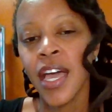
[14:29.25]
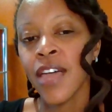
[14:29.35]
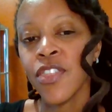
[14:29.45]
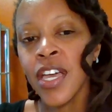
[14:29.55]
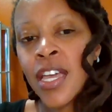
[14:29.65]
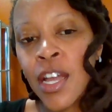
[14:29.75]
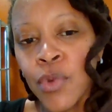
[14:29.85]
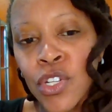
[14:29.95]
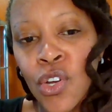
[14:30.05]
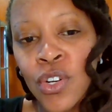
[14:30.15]
And then I
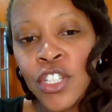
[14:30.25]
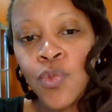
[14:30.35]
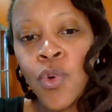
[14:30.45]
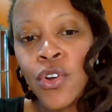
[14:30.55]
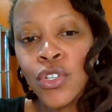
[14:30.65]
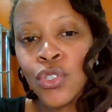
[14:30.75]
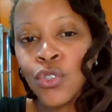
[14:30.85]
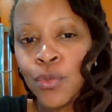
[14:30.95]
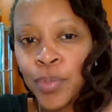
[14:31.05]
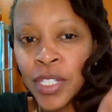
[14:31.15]
would notice one or
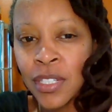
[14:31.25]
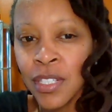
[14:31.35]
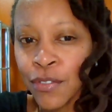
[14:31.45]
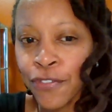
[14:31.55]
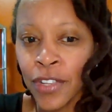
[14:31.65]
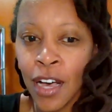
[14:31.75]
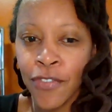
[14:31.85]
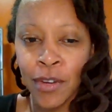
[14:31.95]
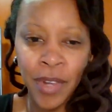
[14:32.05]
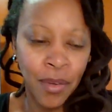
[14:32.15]
two pieces of fluff.
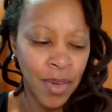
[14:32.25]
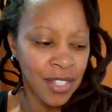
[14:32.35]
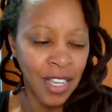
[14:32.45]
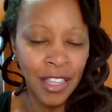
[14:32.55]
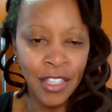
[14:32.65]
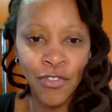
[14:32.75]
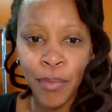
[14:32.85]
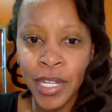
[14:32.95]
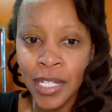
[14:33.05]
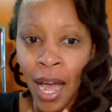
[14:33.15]
And I'm like, wait a second, this is from
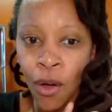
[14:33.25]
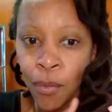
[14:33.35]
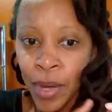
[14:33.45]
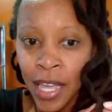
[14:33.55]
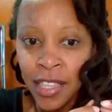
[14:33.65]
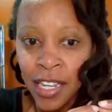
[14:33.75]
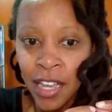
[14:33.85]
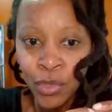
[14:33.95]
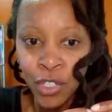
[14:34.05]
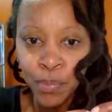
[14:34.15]
my towel. And then
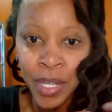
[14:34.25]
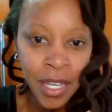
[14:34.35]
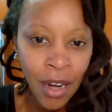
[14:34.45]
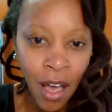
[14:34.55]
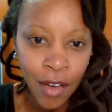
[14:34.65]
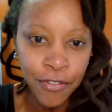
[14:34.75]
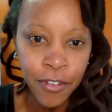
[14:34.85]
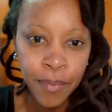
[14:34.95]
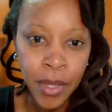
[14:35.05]
I would just pick it off.